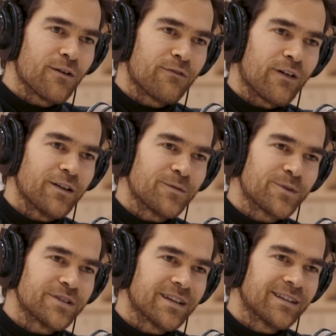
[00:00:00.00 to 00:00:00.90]

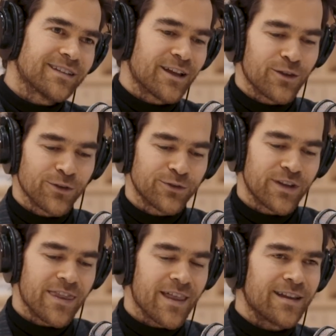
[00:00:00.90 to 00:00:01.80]
5% and not to the
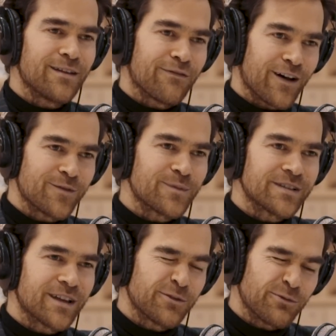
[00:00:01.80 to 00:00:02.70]

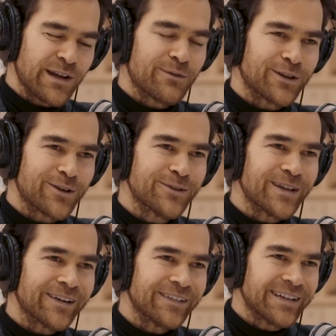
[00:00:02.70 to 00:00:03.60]
95% who really want to go there.